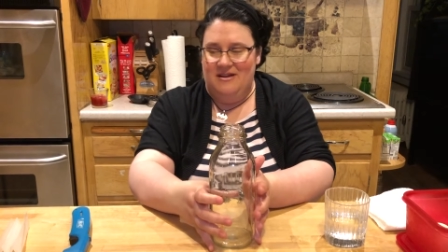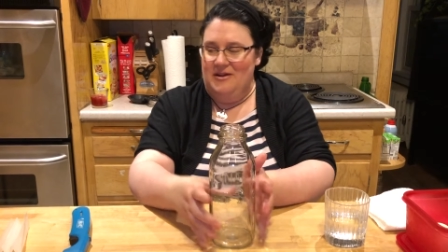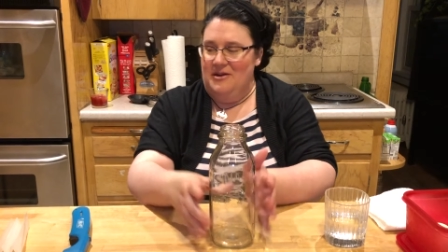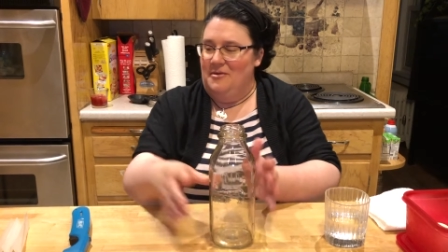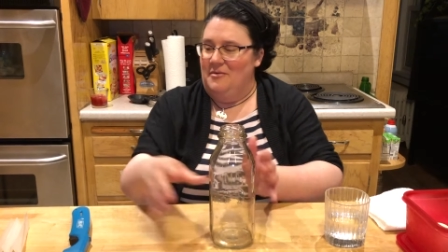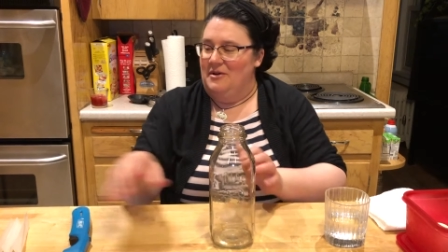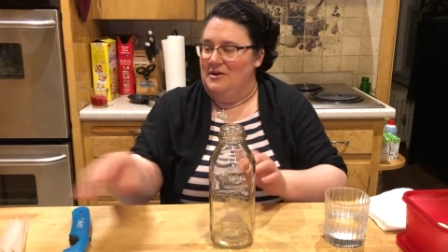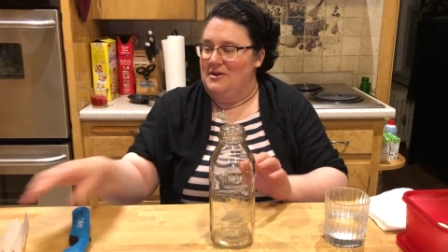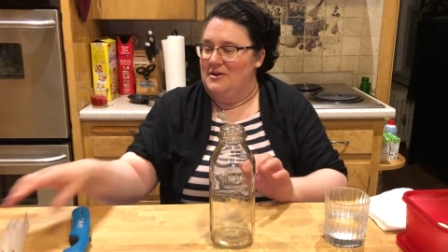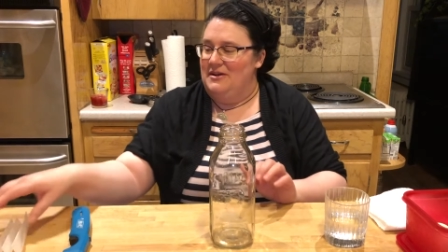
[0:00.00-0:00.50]

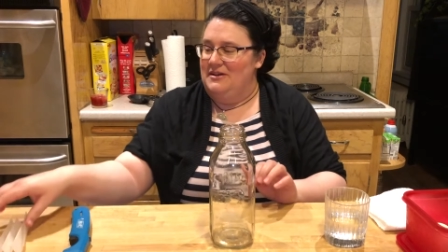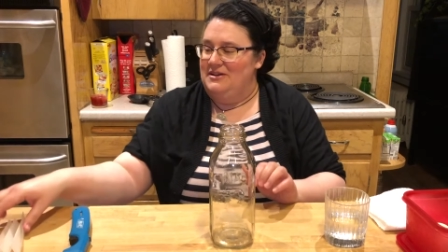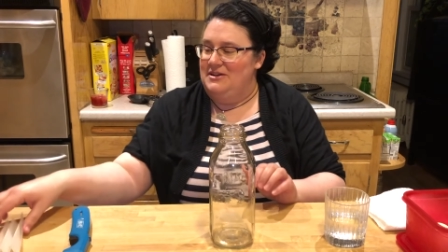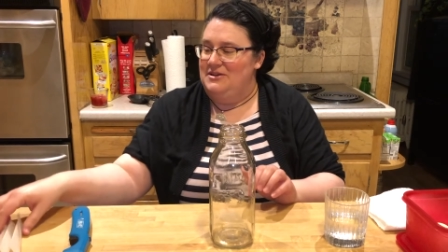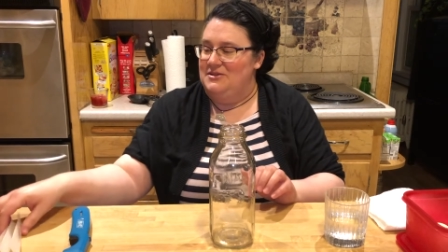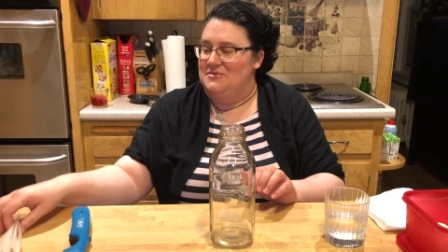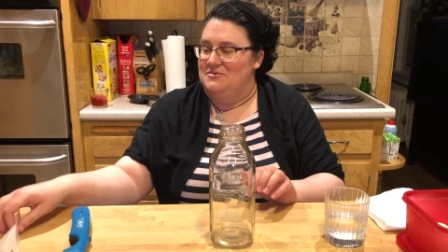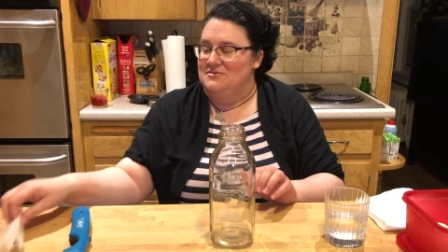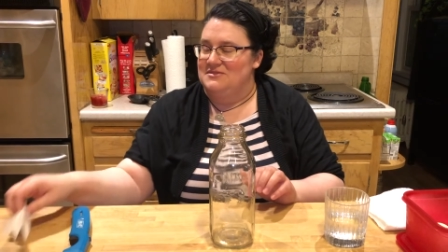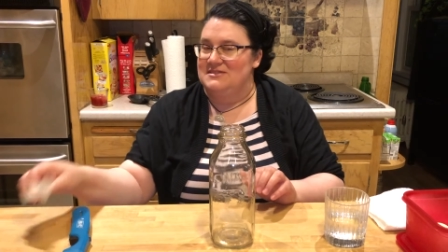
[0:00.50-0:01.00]
We're going to
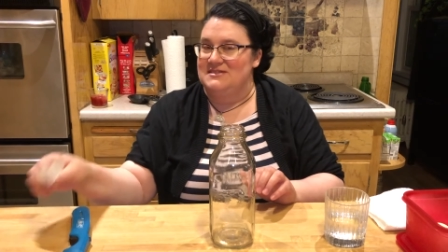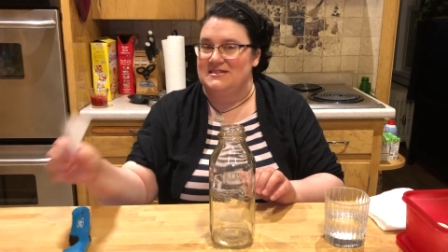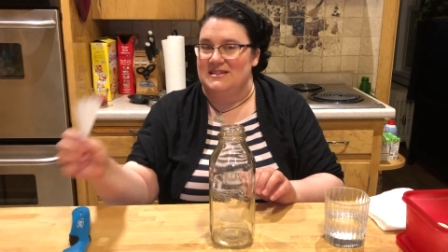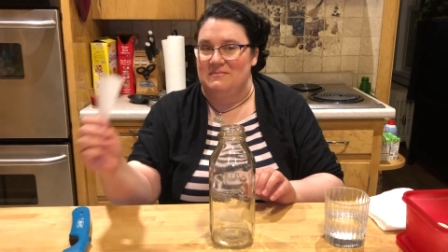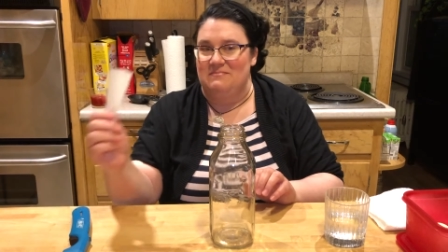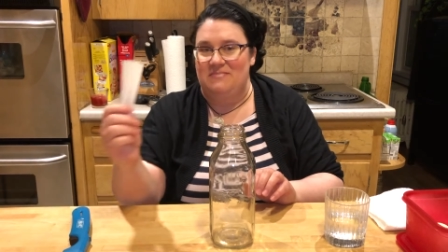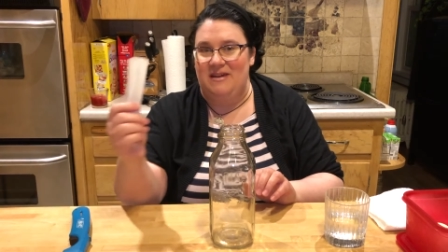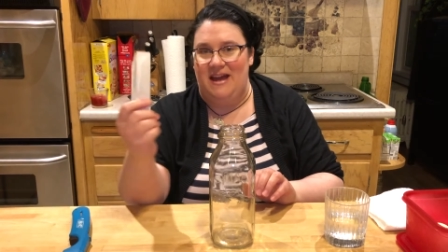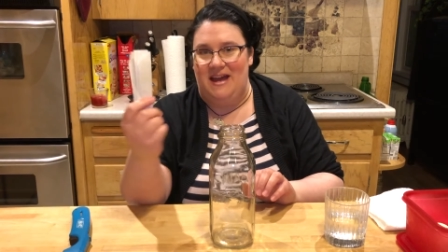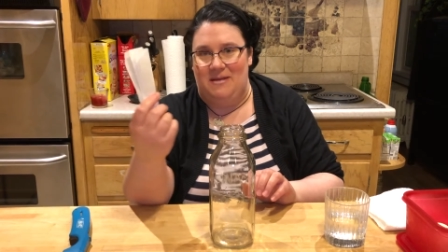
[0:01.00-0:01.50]
use
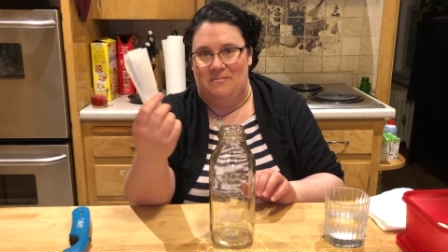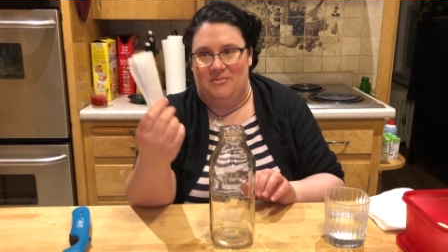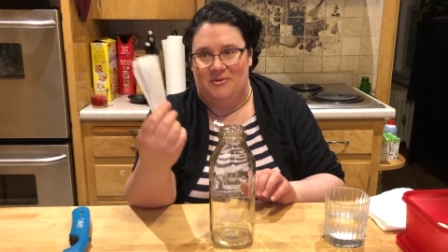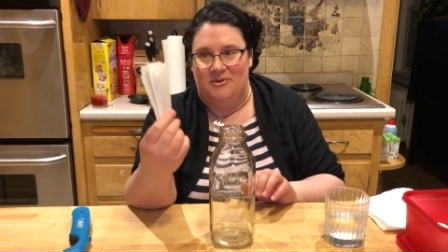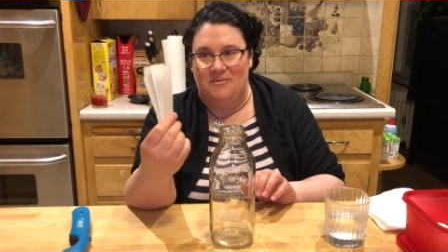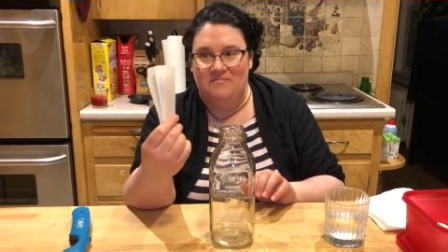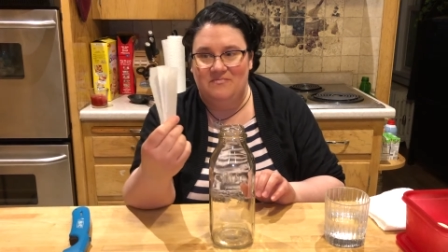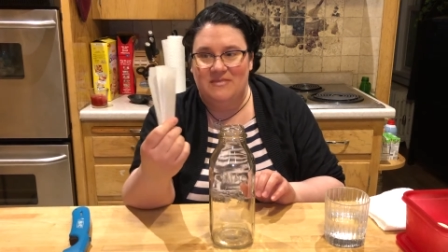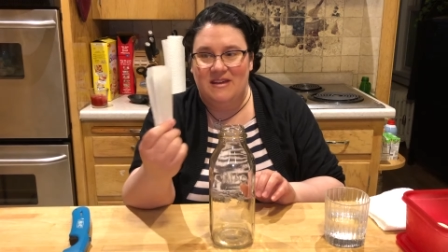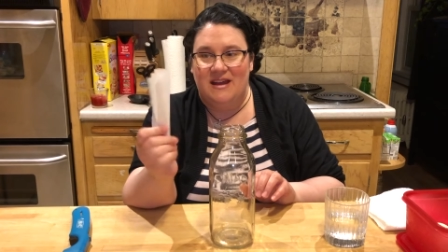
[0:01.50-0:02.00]
some
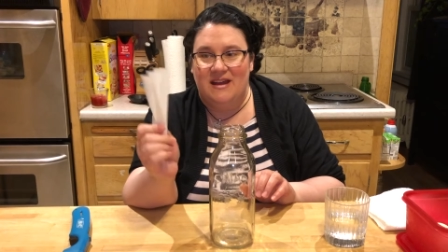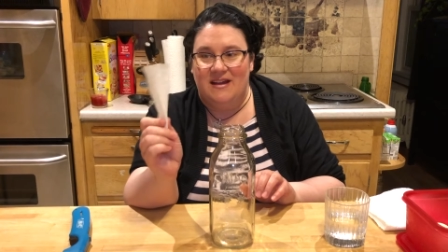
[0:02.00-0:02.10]
paper.